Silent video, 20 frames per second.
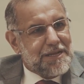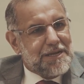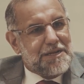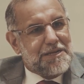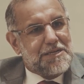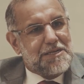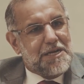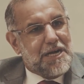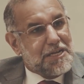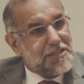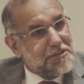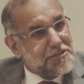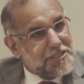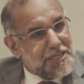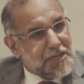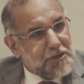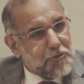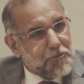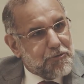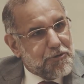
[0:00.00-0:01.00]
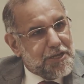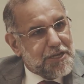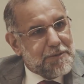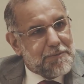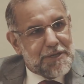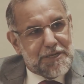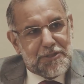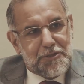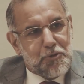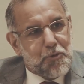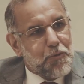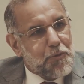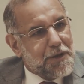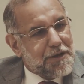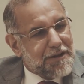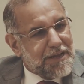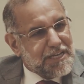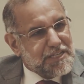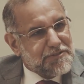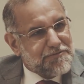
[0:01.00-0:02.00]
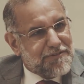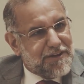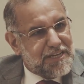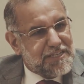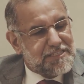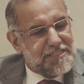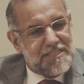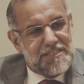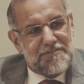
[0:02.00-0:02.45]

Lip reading: Others are growing, but nowhere as fast.